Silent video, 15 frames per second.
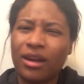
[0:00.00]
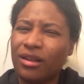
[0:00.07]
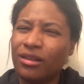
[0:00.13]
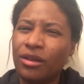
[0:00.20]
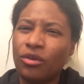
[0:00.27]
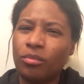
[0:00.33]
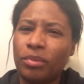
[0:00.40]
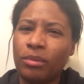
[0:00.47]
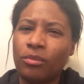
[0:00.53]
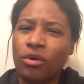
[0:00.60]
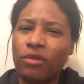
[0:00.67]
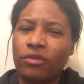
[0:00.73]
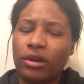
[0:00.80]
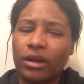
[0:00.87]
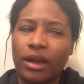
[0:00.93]
get a little bit
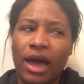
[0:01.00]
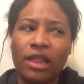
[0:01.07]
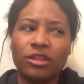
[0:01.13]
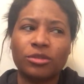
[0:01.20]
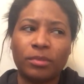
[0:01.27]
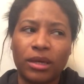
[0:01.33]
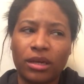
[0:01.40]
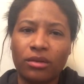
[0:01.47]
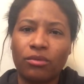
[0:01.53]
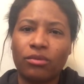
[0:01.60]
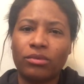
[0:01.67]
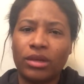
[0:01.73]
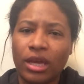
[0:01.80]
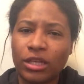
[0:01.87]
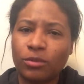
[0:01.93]
more of an acknowledgement?
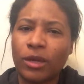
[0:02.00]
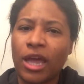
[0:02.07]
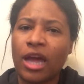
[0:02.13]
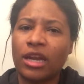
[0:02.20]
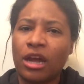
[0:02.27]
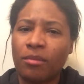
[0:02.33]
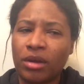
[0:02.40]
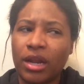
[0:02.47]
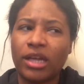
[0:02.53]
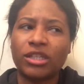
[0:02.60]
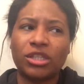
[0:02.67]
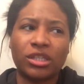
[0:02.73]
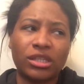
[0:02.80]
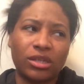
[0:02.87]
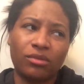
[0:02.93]
Yes, we got
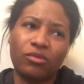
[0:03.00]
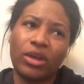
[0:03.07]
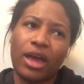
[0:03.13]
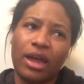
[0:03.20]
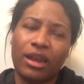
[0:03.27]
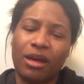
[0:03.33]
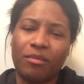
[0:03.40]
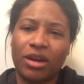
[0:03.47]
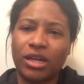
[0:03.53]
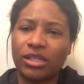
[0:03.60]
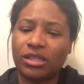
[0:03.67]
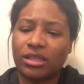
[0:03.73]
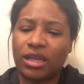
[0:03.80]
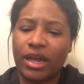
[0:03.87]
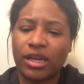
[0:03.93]
nominations, and we got
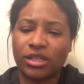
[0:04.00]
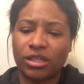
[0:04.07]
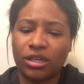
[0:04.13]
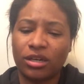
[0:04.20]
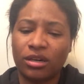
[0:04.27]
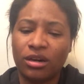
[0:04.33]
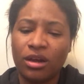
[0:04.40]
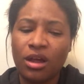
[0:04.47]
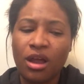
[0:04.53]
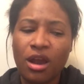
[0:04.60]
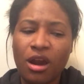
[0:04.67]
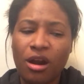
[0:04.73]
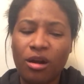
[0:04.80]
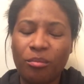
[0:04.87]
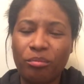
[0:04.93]
nominations last year,
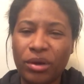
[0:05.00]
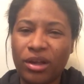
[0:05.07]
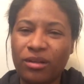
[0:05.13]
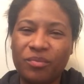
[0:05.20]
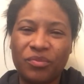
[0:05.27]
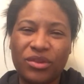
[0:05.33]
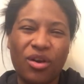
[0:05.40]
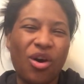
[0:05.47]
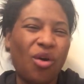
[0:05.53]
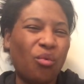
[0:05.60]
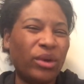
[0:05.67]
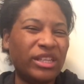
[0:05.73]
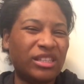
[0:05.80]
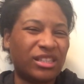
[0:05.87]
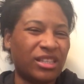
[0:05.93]
but all
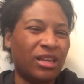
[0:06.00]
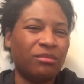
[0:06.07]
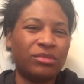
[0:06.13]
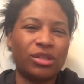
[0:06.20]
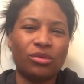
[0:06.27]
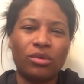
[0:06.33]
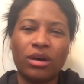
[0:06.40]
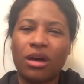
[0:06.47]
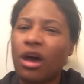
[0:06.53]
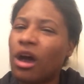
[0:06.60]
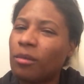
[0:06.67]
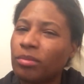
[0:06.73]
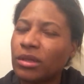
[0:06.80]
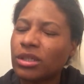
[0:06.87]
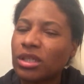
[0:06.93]
we seem to
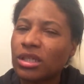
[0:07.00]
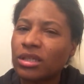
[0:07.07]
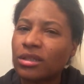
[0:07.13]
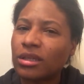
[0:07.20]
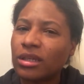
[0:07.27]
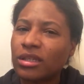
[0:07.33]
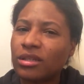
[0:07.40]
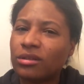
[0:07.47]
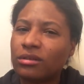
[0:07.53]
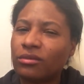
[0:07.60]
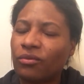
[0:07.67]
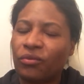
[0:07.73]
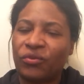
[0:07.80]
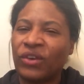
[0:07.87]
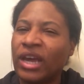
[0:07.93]
accomplish is, is
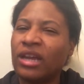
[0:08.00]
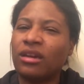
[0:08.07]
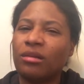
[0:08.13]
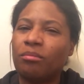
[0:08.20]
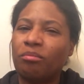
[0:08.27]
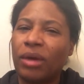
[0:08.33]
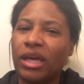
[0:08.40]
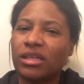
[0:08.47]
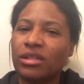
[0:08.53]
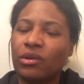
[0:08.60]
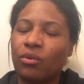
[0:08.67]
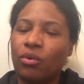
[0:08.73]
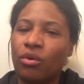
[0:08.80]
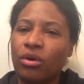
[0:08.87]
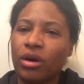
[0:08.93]
fandom-based
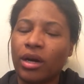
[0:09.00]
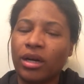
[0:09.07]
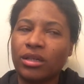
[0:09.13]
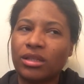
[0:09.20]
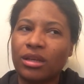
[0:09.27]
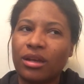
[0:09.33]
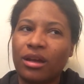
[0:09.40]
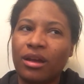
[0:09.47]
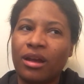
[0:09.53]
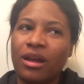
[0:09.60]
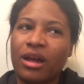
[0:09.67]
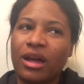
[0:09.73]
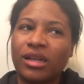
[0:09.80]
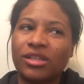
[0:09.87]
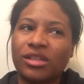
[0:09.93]
awards.
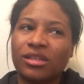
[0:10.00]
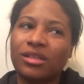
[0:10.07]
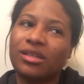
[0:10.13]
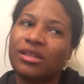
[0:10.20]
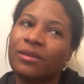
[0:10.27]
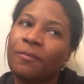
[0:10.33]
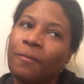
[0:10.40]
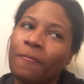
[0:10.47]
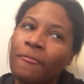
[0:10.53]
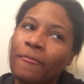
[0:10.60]
And I just...